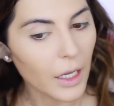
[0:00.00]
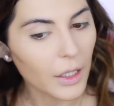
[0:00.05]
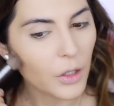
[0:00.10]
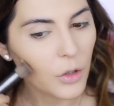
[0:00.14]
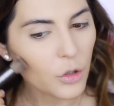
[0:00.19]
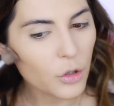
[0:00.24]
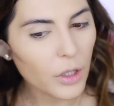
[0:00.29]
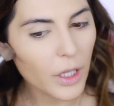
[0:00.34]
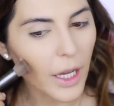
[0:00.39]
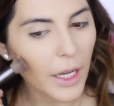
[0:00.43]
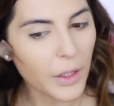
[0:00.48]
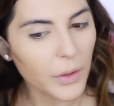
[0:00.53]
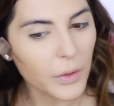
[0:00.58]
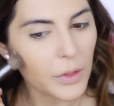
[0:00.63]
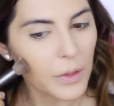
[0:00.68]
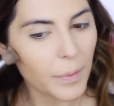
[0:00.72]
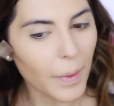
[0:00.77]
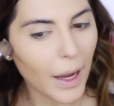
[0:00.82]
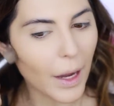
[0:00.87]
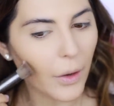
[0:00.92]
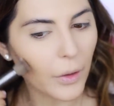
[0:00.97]
Usually I
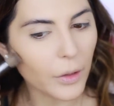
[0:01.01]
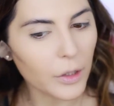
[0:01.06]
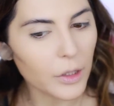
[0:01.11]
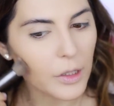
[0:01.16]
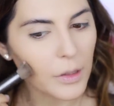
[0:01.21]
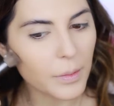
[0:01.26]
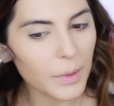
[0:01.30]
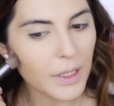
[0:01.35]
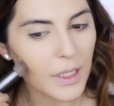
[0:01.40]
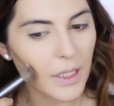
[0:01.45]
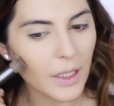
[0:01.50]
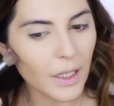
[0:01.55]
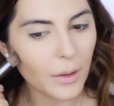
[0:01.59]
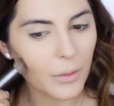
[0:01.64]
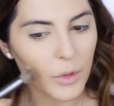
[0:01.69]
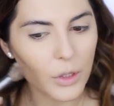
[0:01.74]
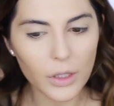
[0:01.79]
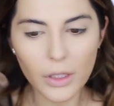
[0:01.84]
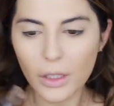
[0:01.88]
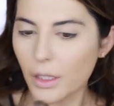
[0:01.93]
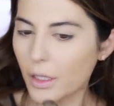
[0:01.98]
use powders, but today
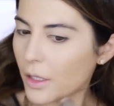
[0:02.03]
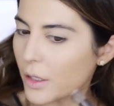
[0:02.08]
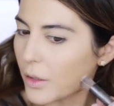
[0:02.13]
I'm just gonna